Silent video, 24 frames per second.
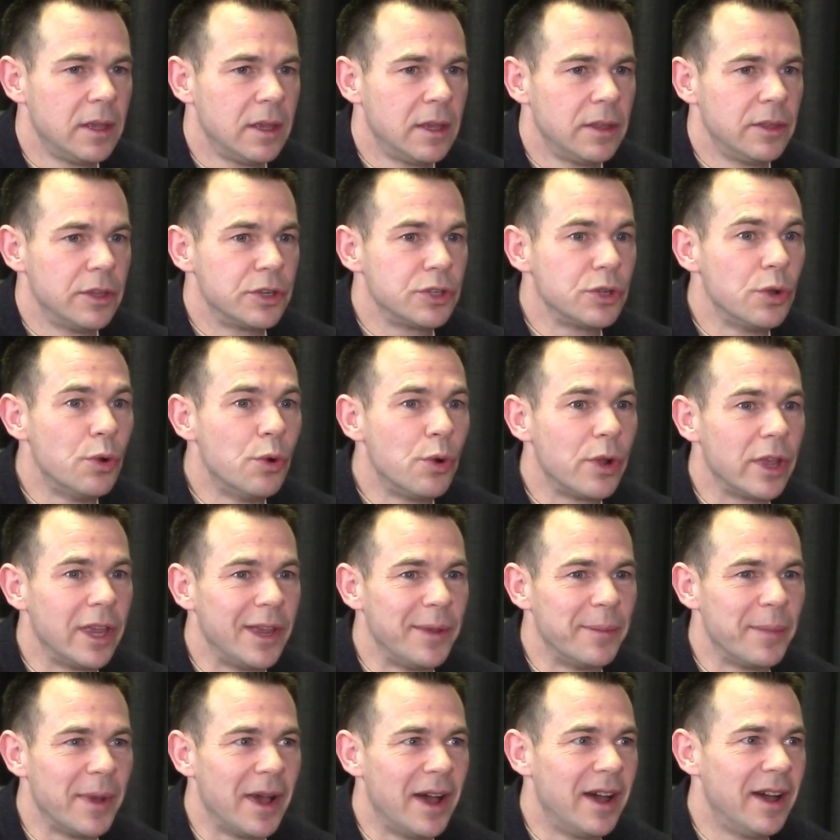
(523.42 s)
the
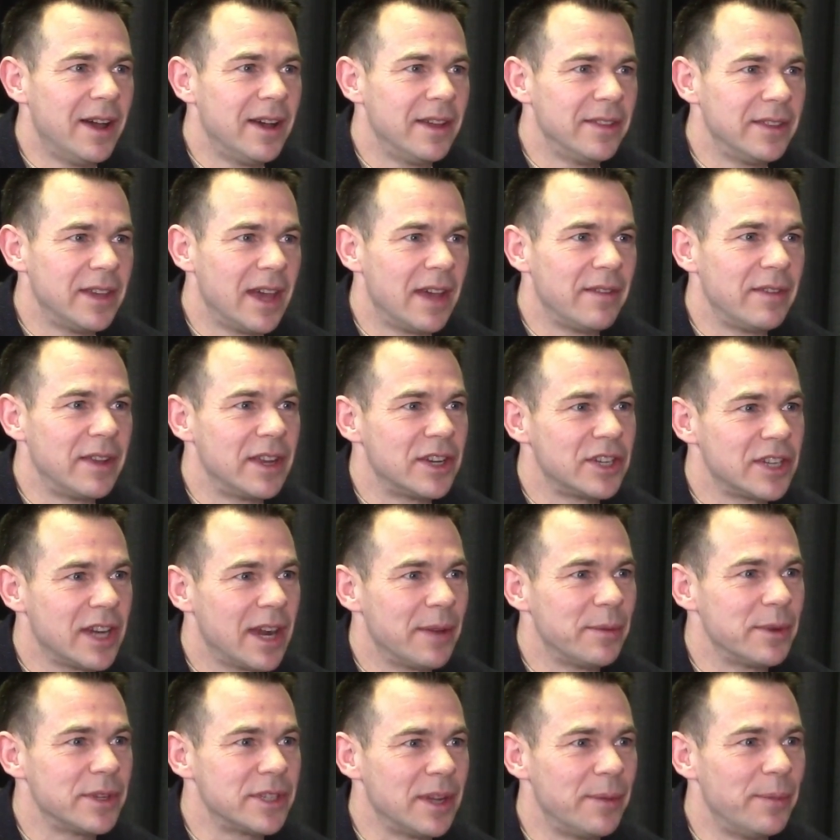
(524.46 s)
talking part, having a chat
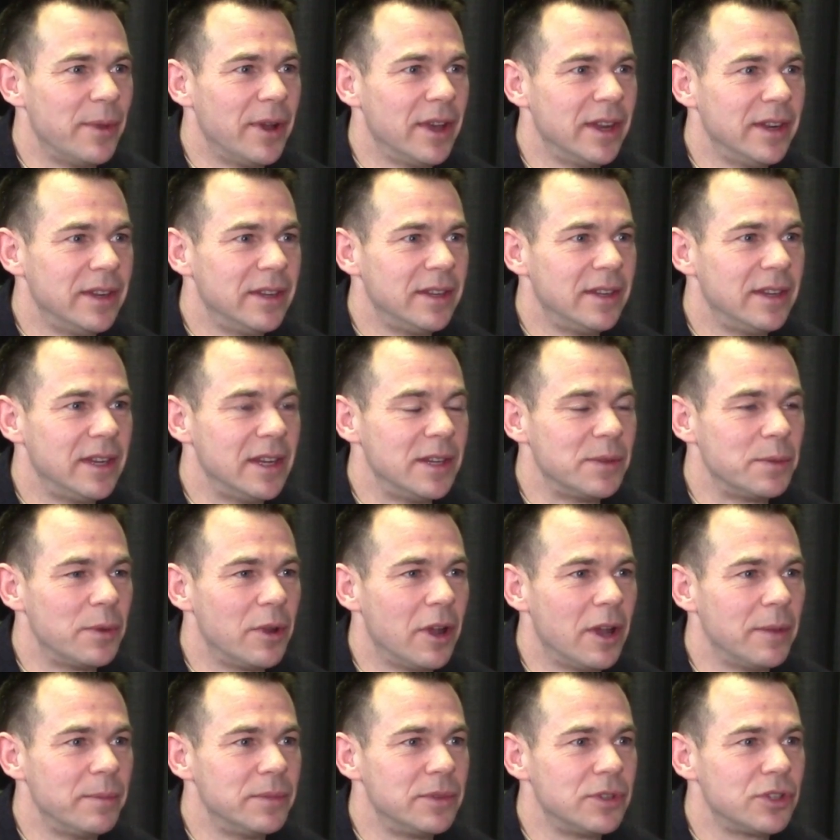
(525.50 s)
with someone, is what
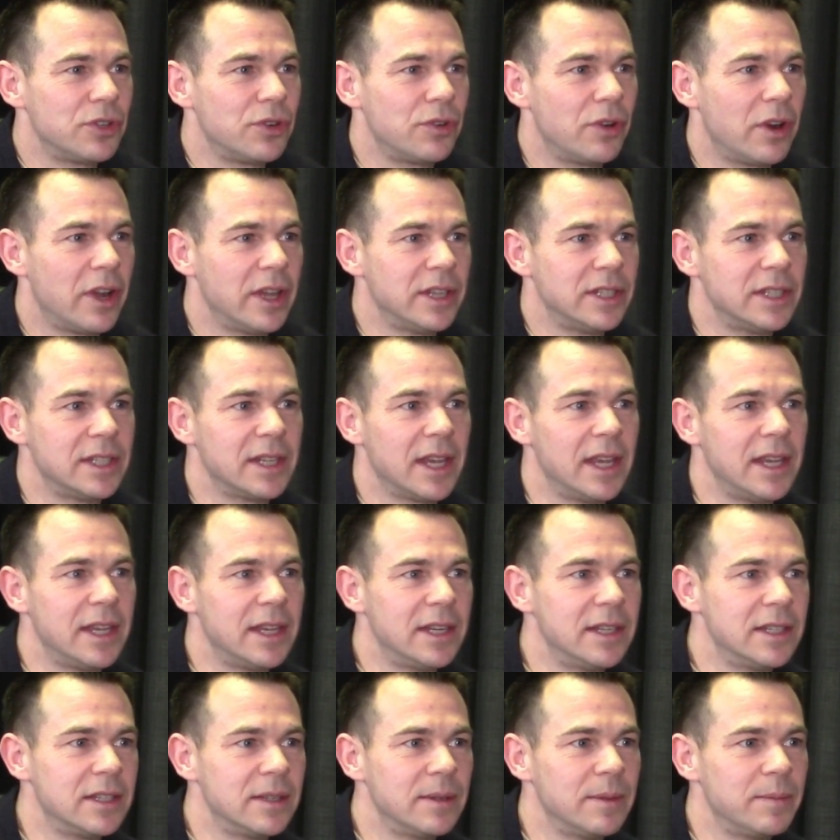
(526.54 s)
I'm trying to take
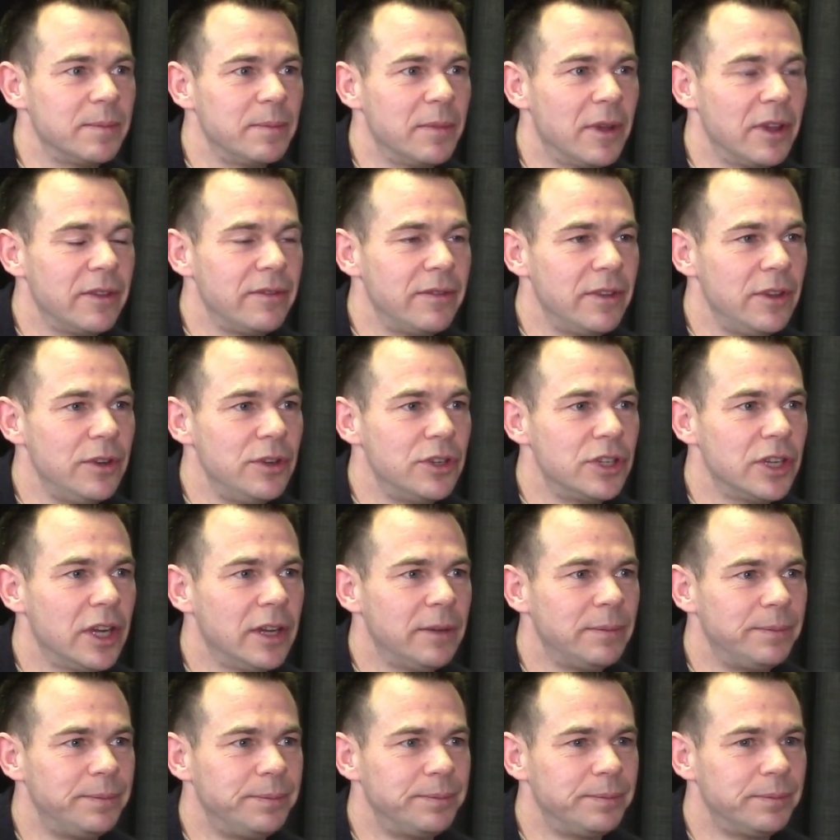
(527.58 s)
into my future,
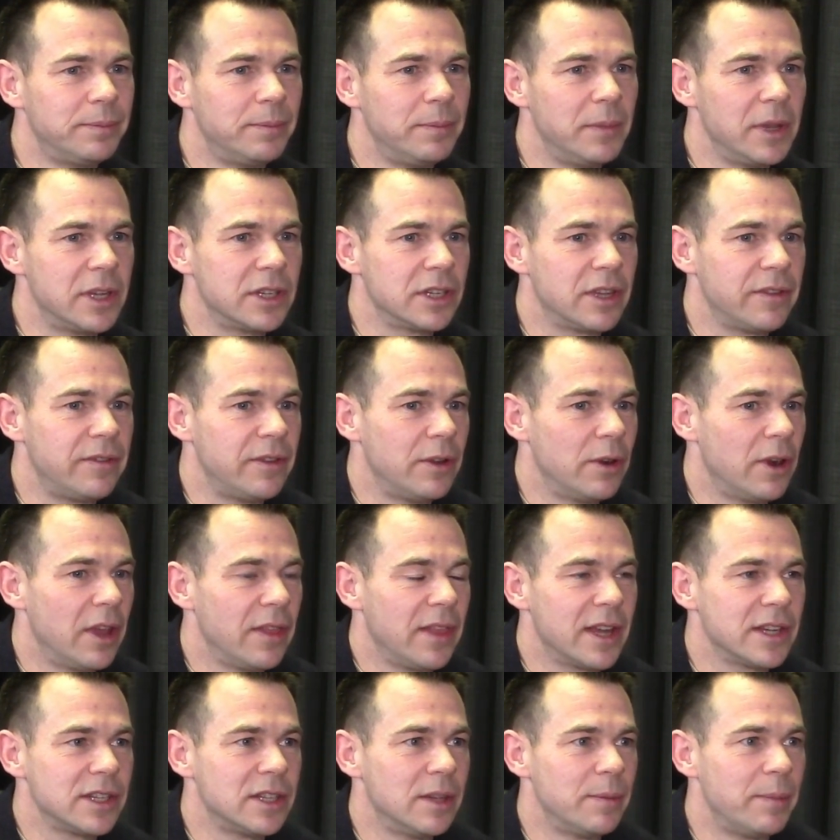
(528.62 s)
because I feel like
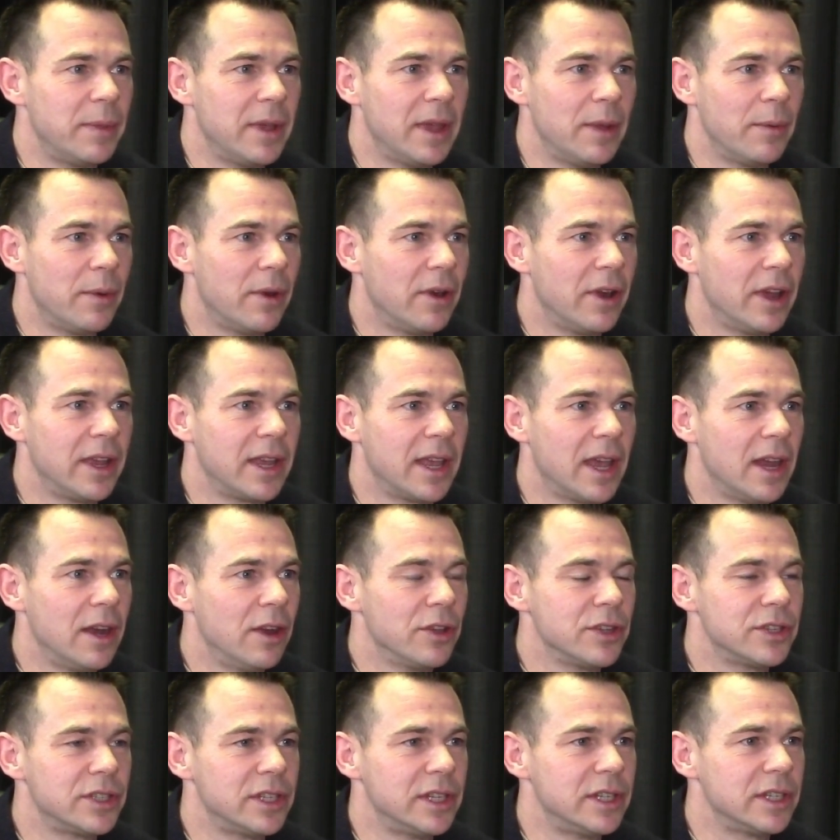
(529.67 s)
that's the bit where I get
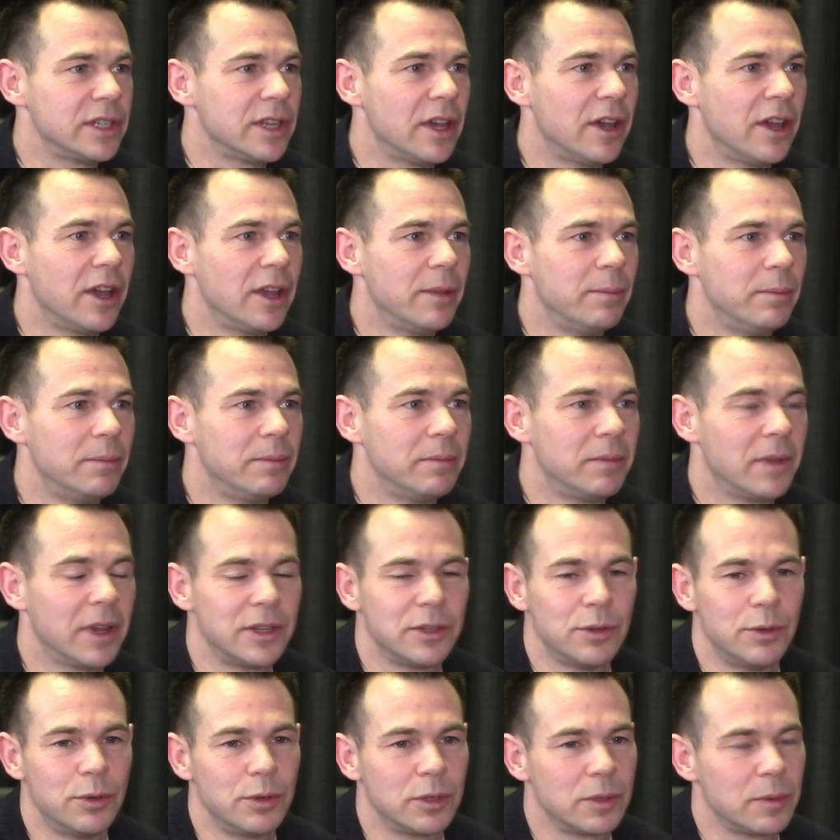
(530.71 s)
lost in time. I
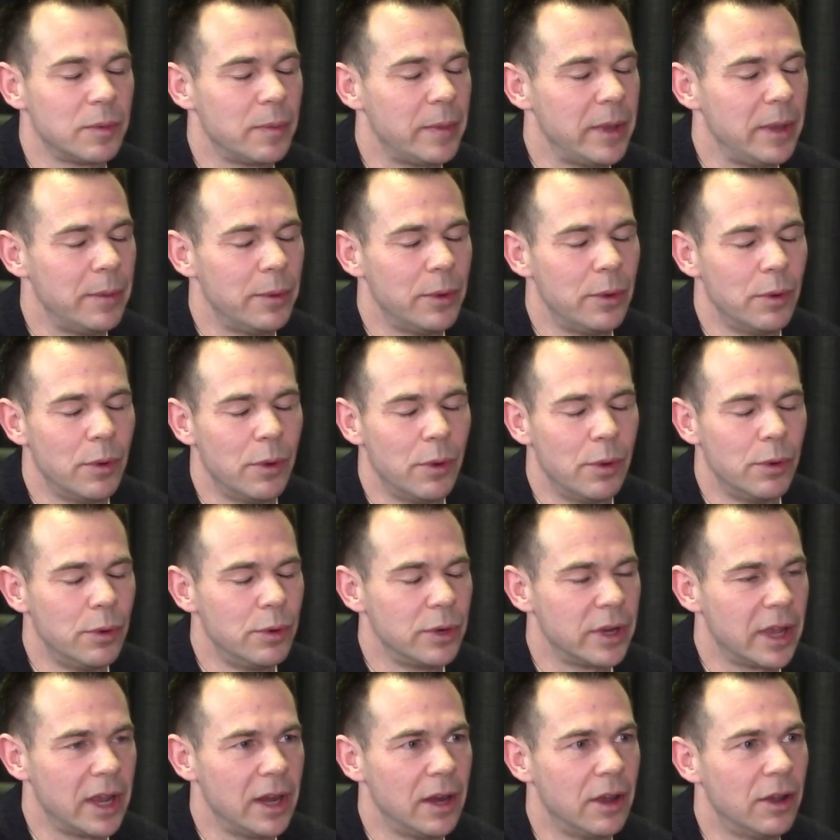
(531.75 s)
talk to people all
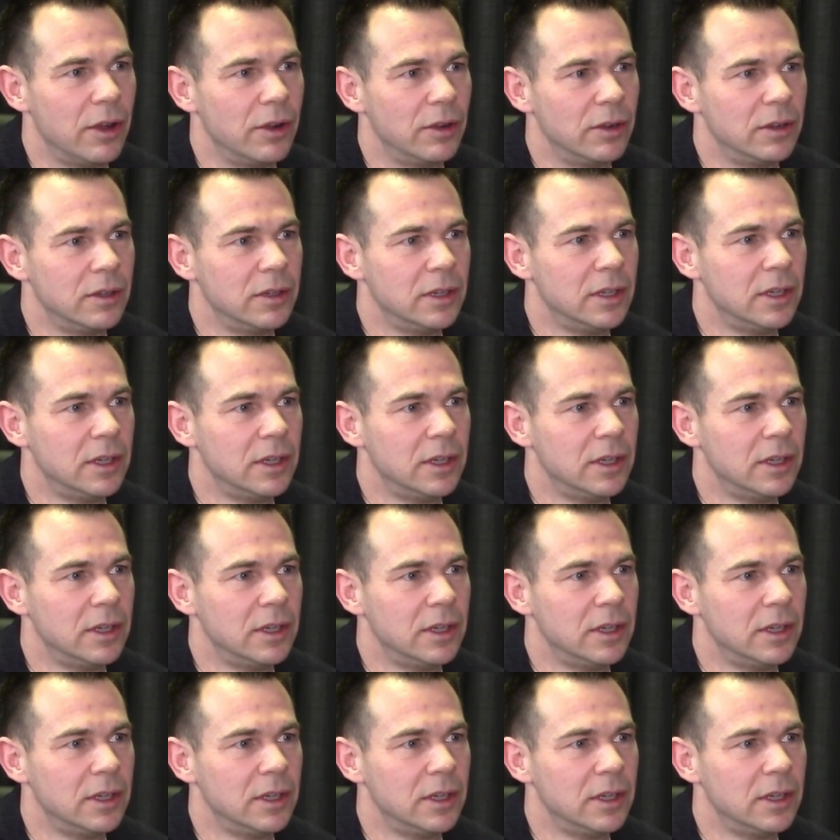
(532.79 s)
day long,